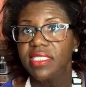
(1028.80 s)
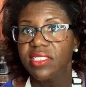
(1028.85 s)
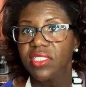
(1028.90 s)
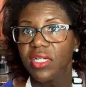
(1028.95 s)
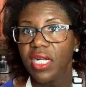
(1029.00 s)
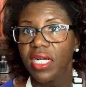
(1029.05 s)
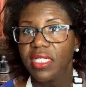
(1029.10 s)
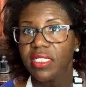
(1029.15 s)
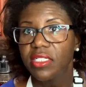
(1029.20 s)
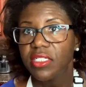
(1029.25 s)
These
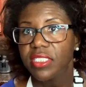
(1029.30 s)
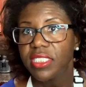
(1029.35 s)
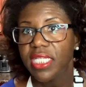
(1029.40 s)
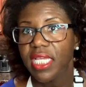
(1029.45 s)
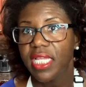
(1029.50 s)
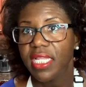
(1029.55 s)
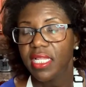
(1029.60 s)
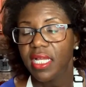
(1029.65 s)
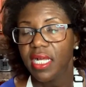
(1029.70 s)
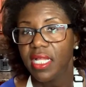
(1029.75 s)
are under
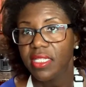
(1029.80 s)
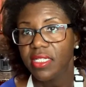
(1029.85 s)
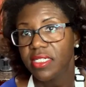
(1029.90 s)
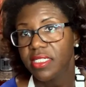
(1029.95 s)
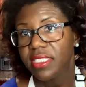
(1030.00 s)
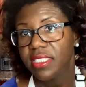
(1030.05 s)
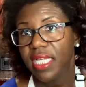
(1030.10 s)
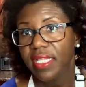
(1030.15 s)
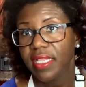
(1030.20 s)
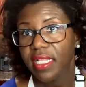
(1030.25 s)

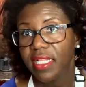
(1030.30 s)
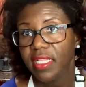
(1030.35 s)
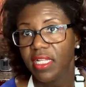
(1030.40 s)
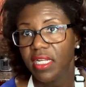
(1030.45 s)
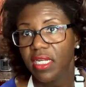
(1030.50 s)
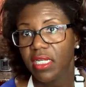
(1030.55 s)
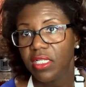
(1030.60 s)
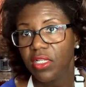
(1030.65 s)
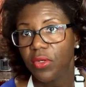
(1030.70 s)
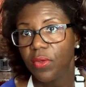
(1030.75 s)
$10. I think
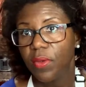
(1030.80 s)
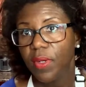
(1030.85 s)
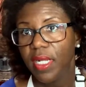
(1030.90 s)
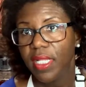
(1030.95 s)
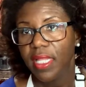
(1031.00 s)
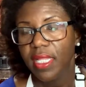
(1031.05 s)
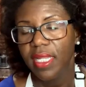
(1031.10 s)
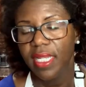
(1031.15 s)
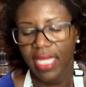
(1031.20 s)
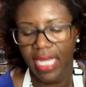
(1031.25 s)
they're good
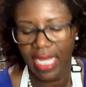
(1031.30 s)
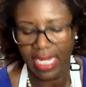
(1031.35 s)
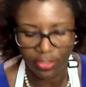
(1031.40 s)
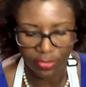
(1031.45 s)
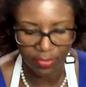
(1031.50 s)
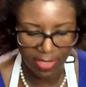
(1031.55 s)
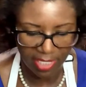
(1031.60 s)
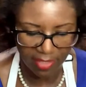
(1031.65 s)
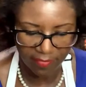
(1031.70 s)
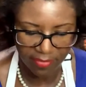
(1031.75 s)
quality. I
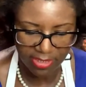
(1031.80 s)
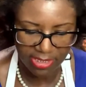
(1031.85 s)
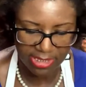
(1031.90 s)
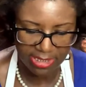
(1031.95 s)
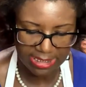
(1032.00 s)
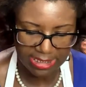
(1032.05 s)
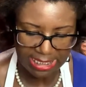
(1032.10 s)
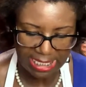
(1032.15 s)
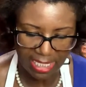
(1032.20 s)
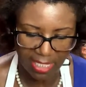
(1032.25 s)
do have a
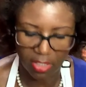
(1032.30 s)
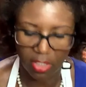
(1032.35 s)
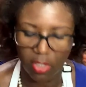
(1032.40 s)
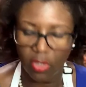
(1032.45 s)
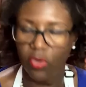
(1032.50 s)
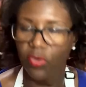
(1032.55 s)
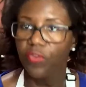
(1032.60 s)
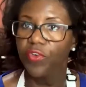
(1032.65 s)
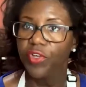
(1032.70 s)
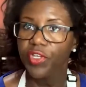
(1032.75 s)
discount
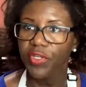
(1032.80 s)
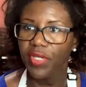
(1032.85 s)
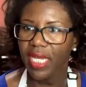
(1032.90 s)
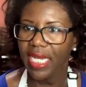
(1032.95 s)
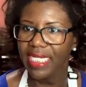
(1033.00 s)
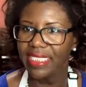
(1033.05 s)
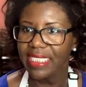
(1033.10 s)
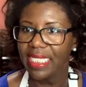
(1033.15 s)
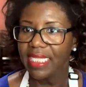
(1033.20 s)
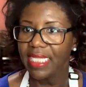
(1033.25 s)
code for you
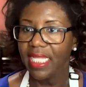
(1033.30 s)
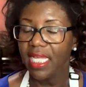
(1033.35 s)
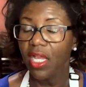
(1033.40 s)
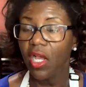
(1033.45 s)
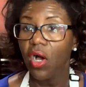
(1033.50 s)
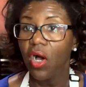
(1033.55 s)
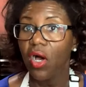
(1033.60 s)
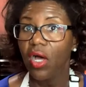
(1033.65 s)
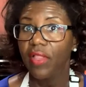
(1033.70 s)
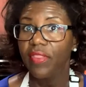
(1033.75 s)
guys, I
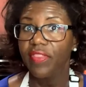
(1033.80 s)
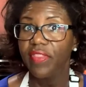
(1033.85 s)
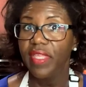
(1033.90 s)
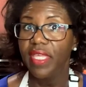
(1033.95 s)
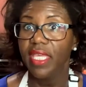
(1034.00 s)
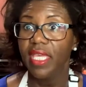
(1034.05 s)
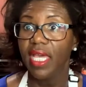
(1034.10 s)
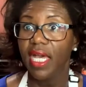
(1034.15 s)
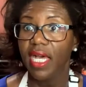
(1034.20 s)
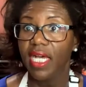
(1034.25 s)
think, on
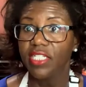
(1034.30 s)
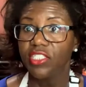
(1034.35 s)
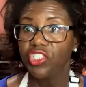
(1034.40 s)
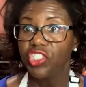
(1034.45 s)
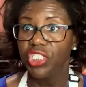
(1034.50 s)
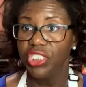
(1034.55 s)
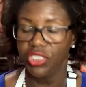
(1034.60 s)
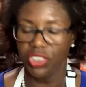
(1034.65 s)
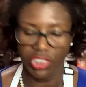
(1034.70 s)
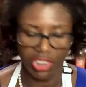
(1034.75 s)
the uh,
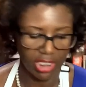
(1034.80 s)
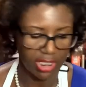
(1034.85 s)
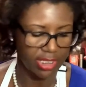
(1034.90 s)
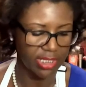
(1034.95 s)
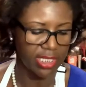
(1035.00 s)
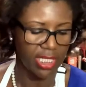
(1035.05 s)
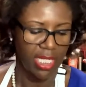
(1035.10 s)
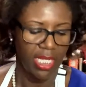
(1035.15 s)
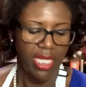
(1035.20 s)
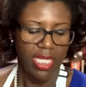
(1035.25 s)
cheat
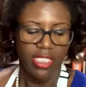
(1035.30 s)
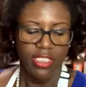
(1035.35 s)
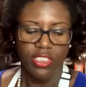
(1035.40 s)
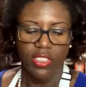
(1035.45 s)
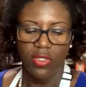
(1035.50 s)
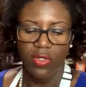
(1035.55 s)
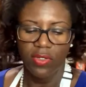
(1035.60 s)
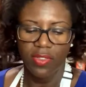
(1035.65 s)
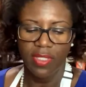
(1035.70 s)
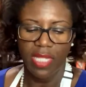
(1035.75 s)
sheet.
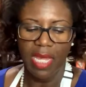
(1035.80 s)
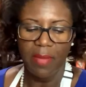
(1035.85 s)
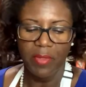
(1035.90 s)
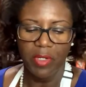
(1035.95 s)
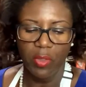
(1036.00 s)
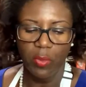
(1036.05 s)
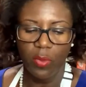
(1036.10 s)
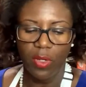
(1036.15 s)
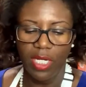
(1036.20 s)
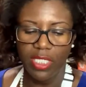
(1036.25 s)
So I'm
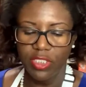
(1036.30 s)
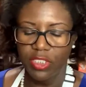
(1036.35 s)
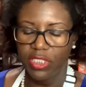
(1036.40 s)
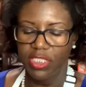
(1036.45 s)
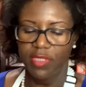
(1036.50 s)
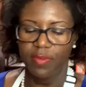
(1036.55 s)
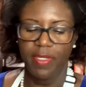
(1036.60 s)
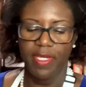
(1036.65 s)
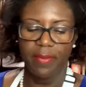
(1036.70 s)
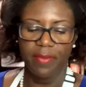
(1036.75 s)
gonna wash
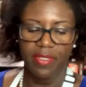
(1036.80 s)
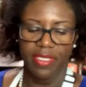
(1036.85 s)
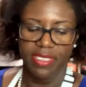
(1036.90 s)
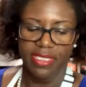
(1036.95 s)
this pepper.